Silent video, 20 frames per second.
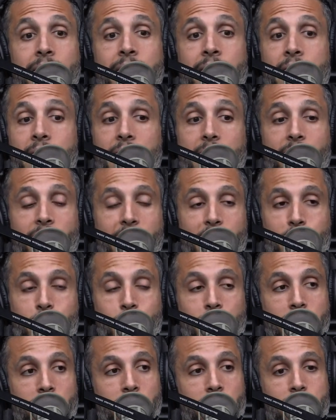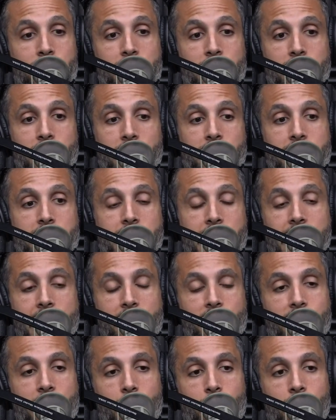Then I've had trainers and, and
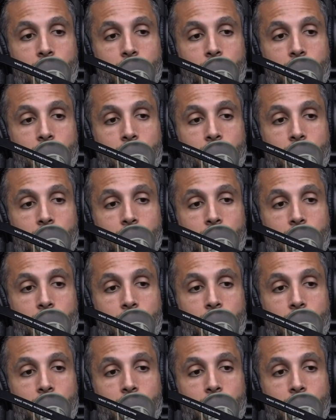staff that